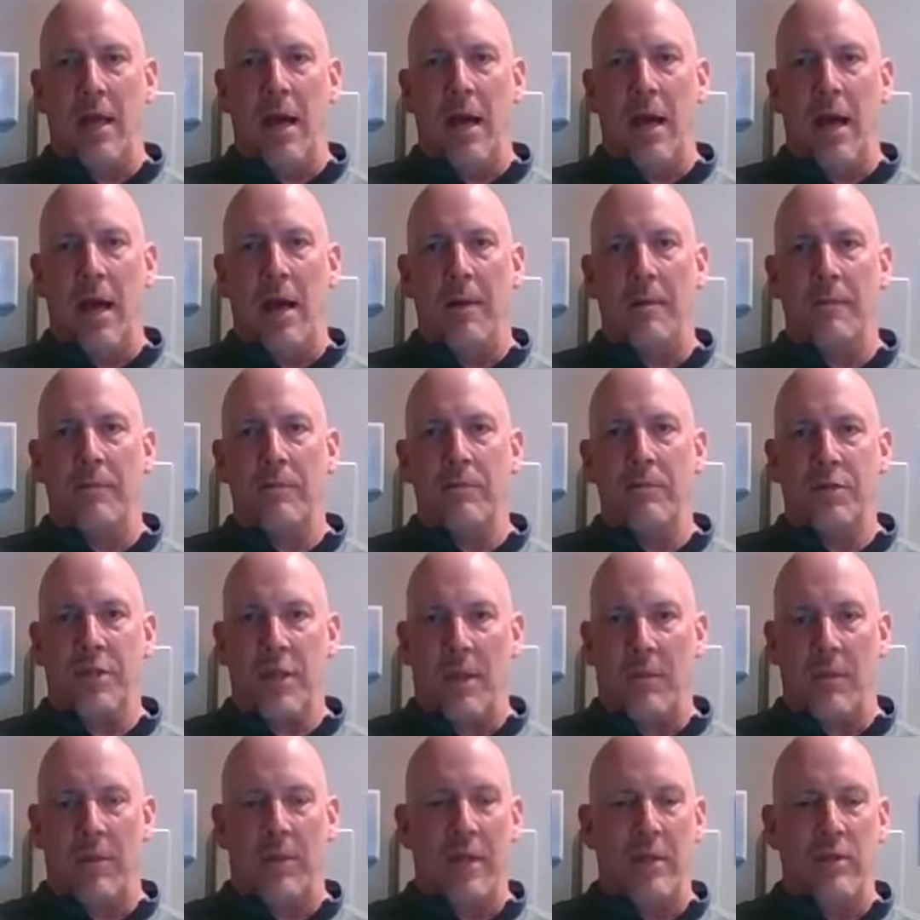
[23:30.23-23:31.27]
uh,
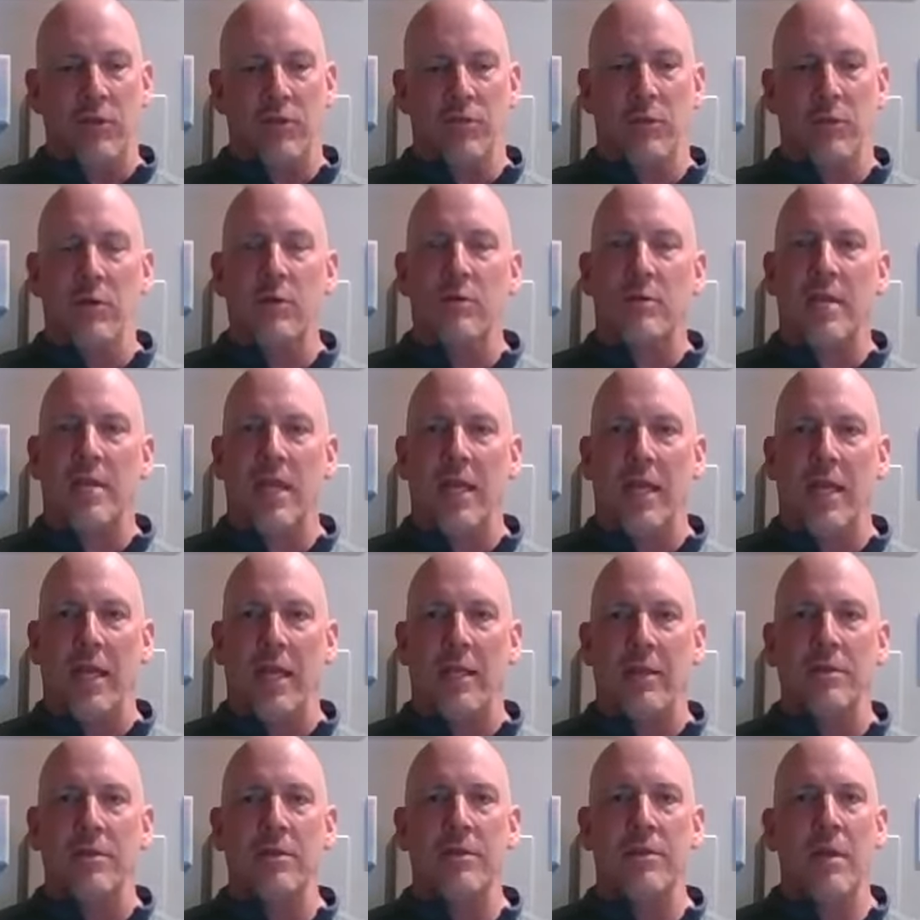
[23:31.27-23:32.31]
some of these
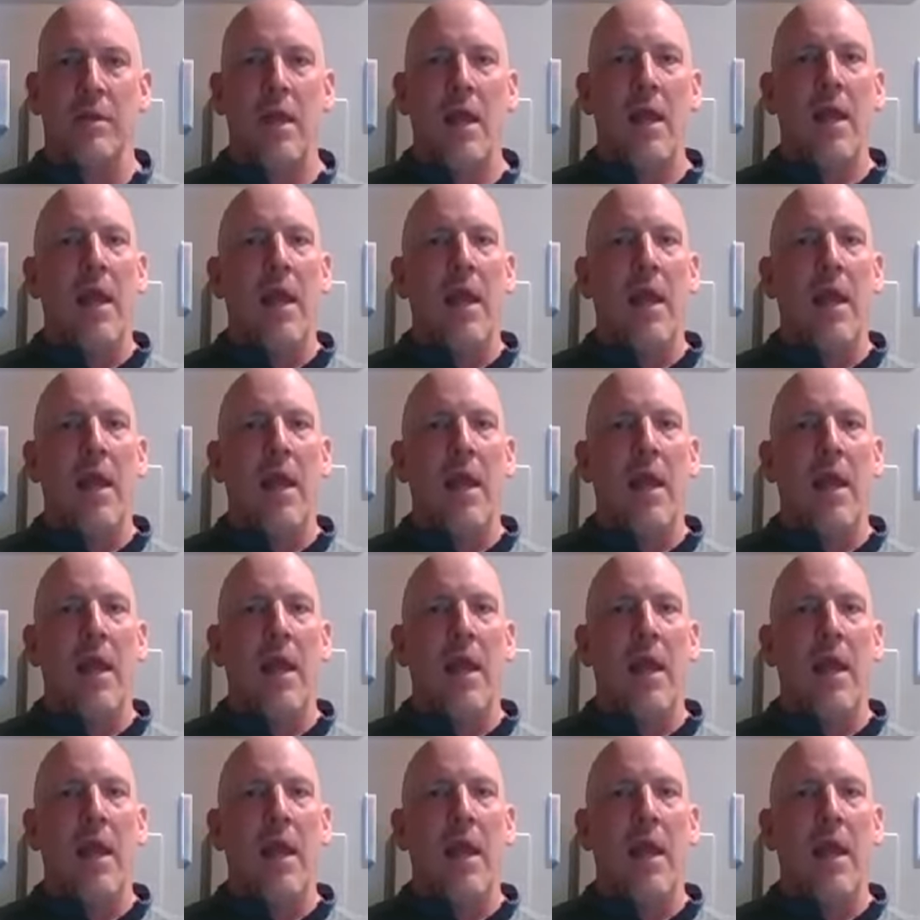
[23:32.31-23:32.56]
routines,